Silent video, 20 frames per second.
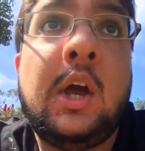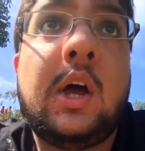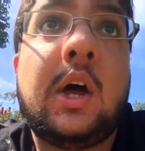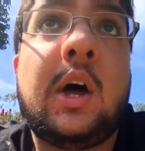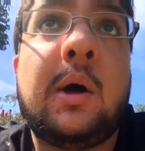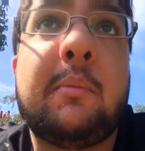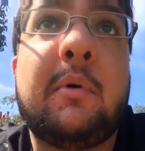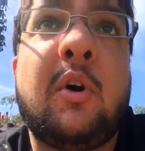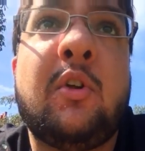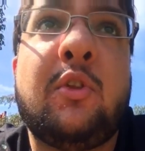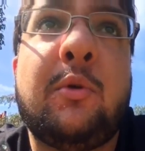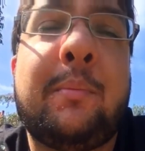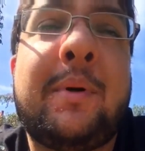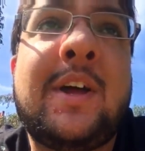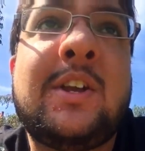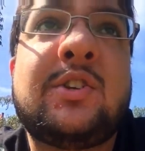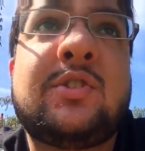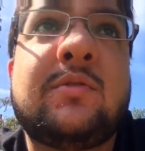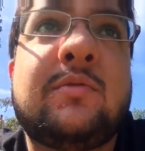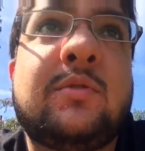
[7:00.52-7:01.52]
On the
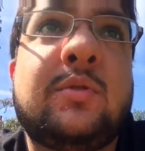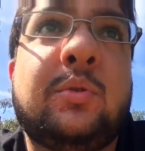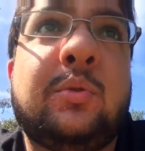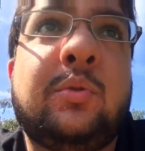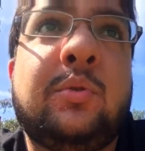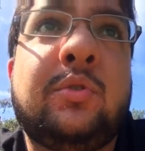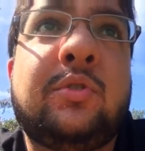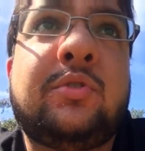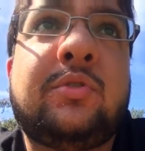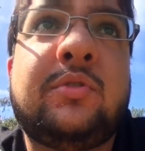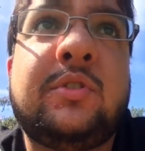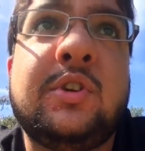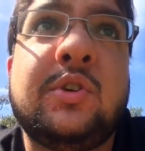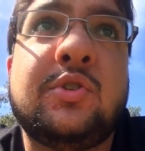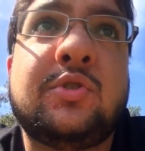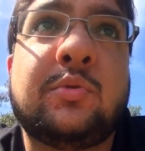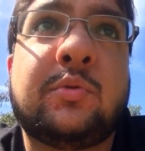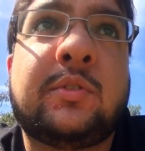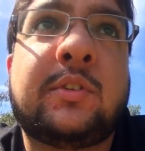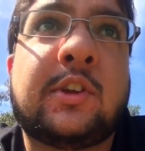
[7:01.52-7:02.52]
bench, of course,
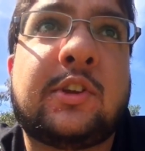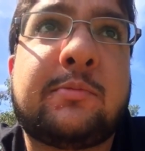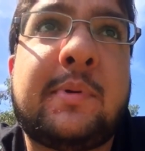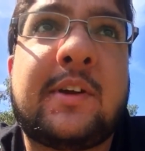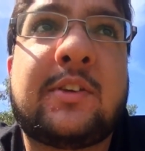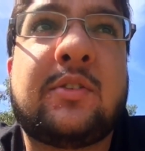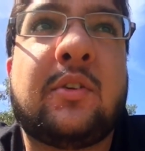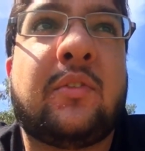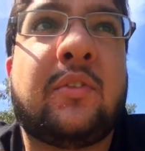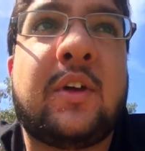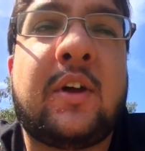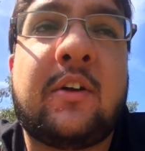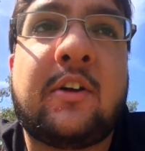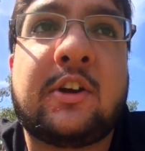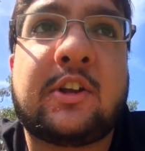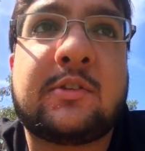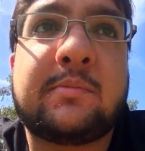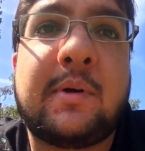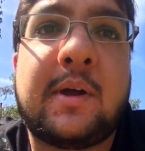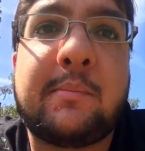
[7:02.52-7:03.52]
usual suspects on there.
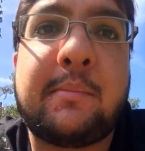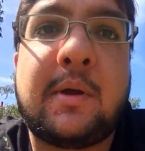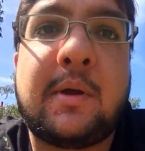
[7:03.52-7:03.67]
I'd expect